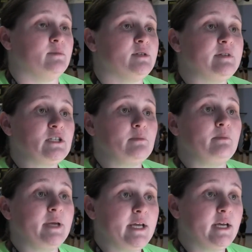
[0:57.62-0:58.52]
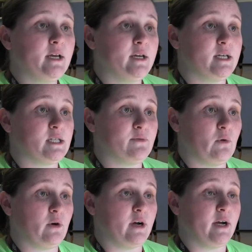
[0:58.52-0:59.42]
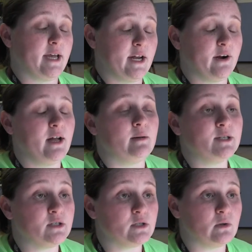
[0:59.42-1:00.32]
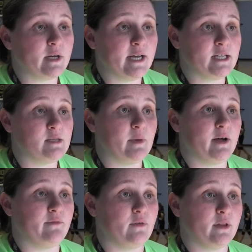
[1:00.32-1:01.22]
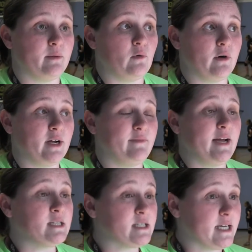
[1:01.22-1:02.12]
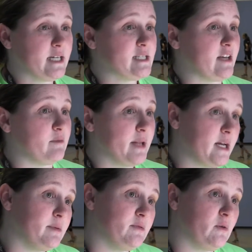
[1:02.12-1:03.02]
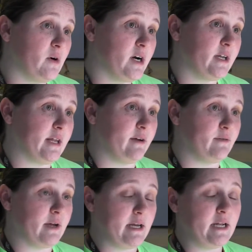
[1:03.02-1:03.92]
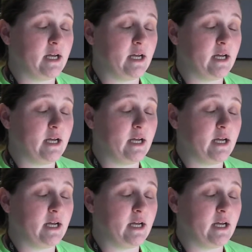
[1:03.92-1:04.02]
Division B is for, again, our elementary school kids, but for the more advanced kids. They've played before, they're getting